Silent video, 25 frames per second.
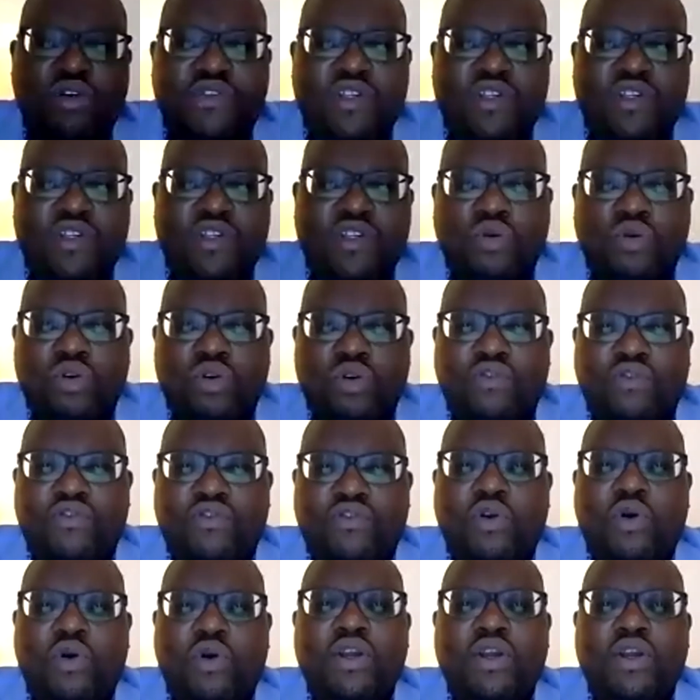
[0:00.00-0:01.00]
the School of
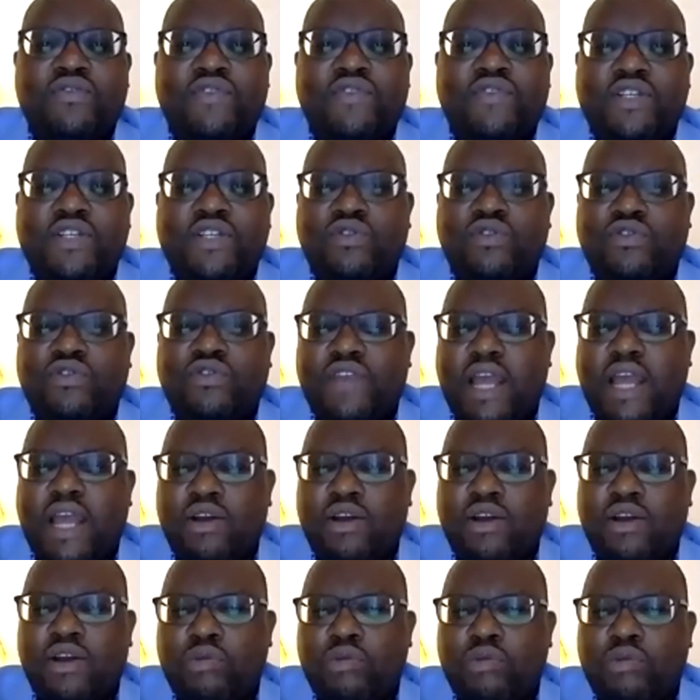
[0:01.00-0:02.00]
Law, University of
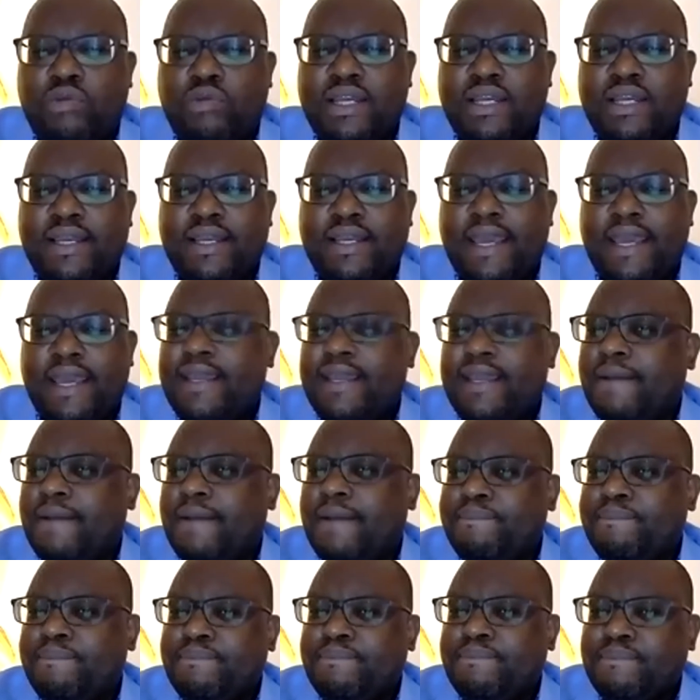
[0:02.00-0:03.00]
Nairobi in Kenya,
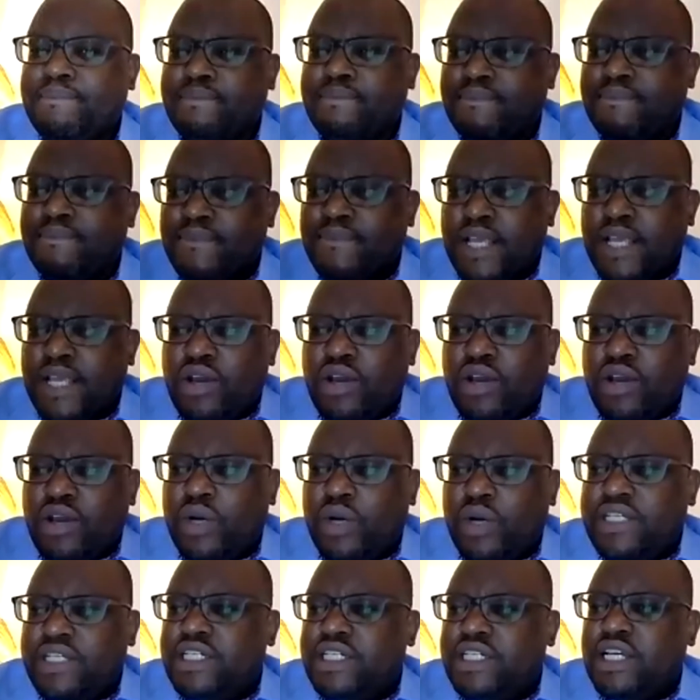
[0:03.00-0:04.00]
where
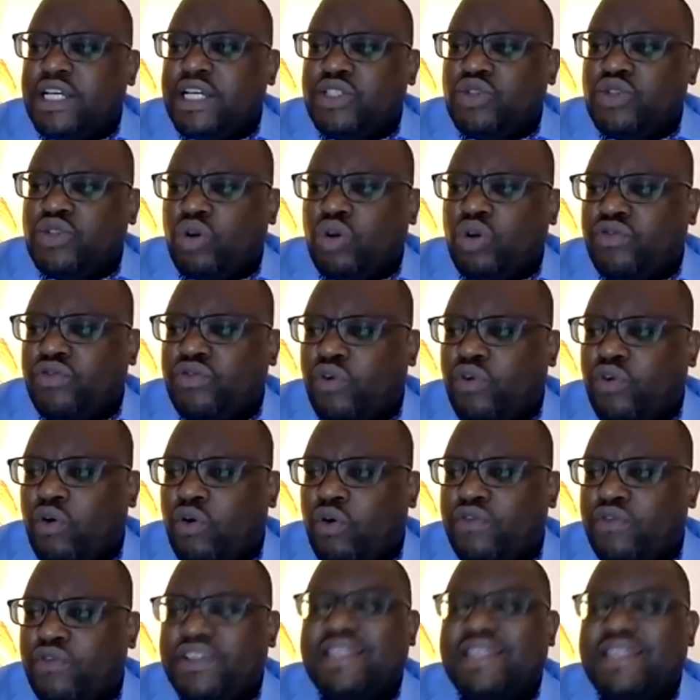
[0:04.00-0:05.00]
she has taught for
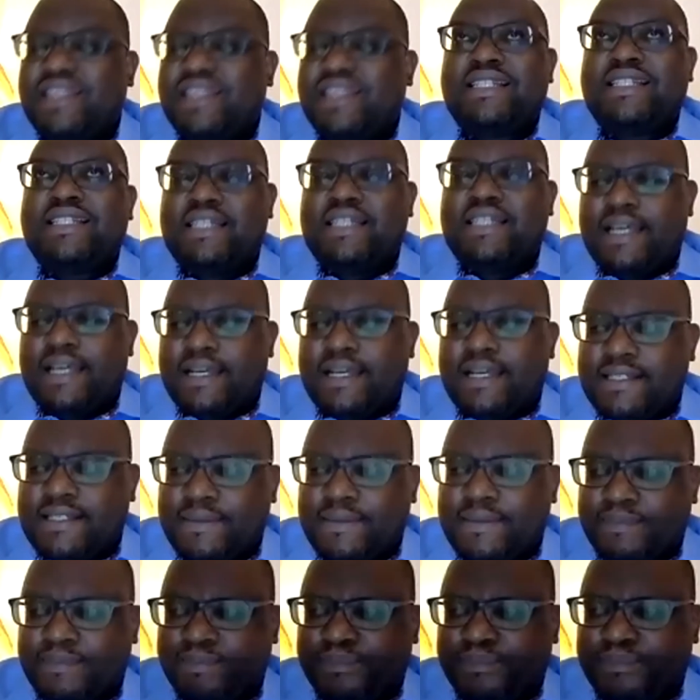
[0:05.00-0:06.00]
over 30 years.
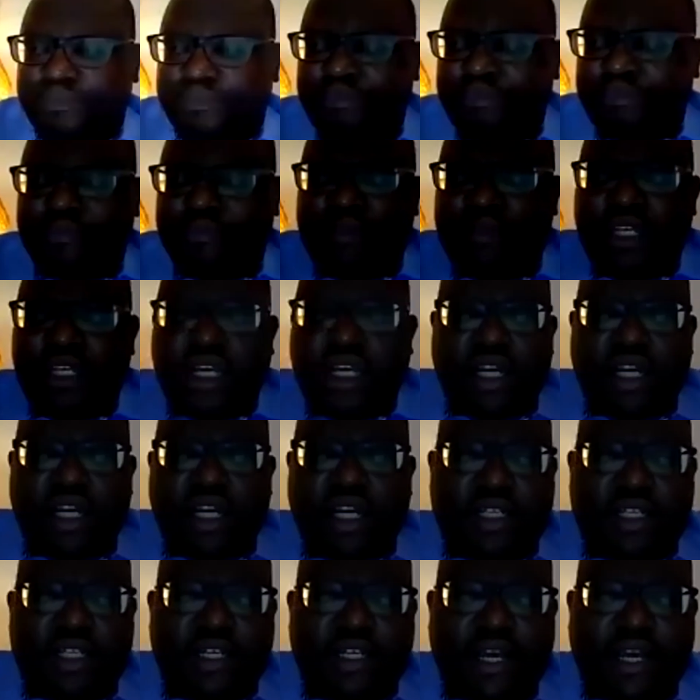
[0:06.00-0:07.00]

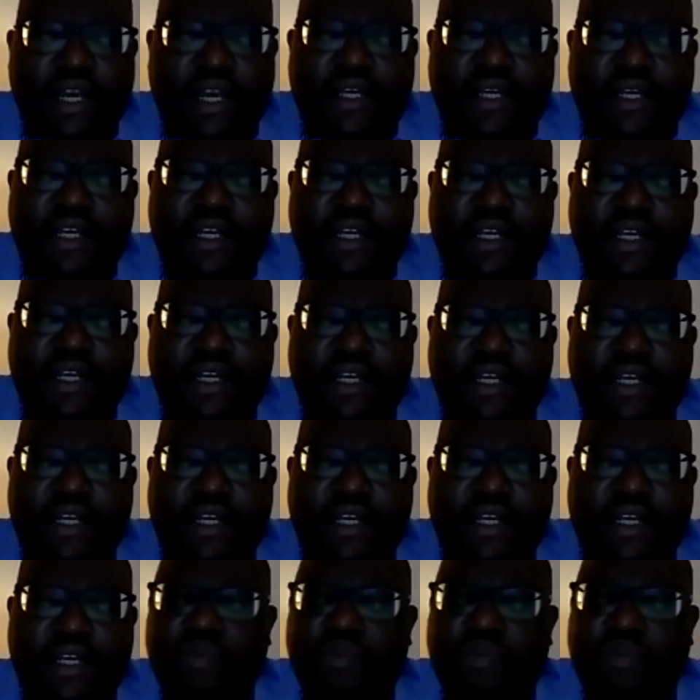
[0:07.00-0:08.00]
She earned her
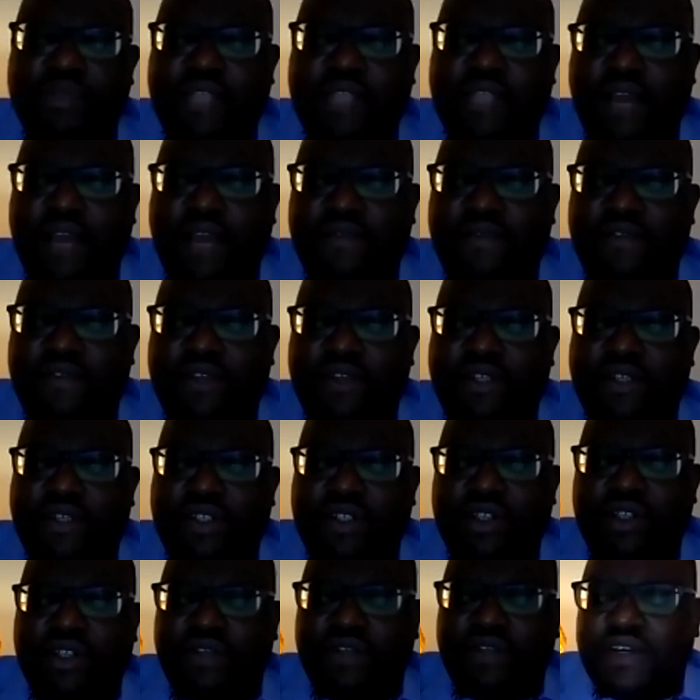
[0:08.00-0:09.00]
doctorate from Stanford
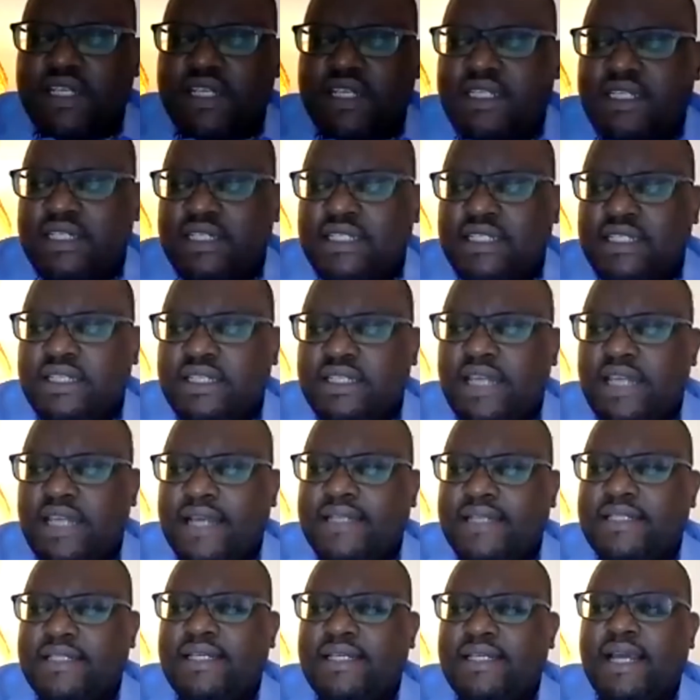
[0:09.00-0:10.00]
University in
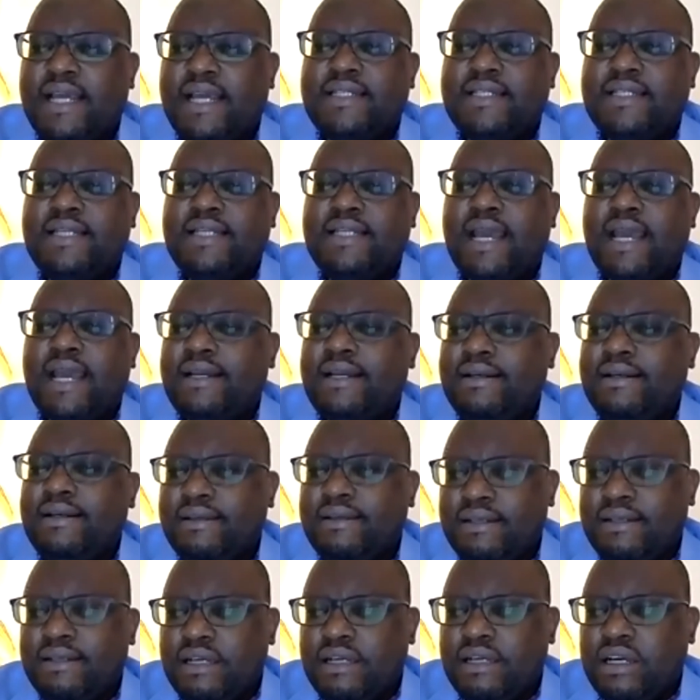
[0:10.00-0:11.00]
1999,
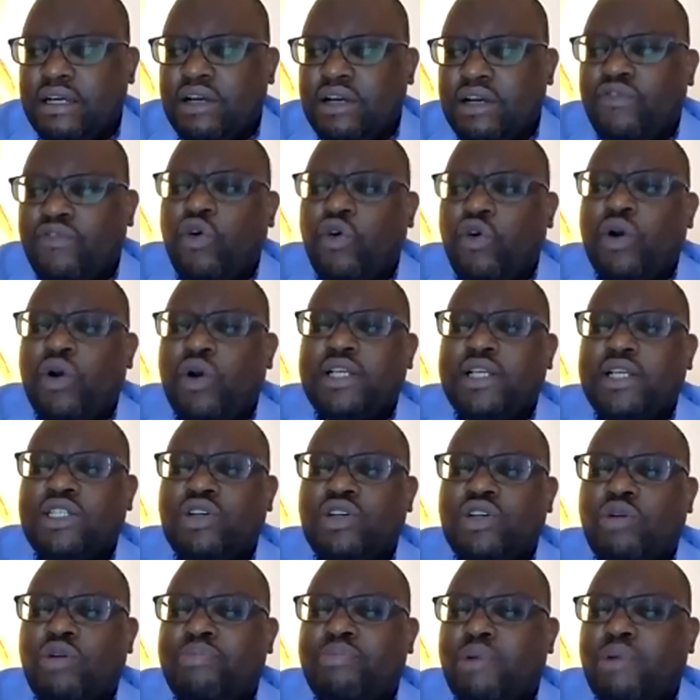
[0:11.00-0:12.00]
focusing
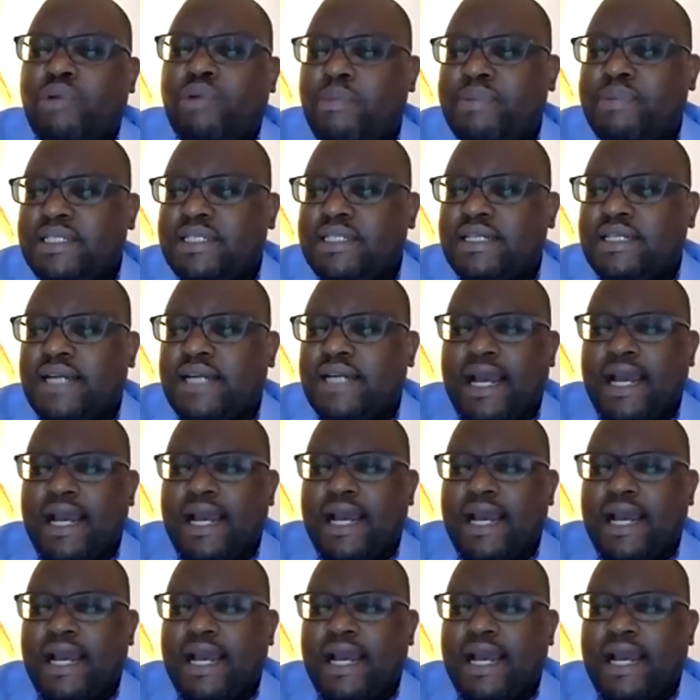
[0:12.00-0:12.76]
on property rights,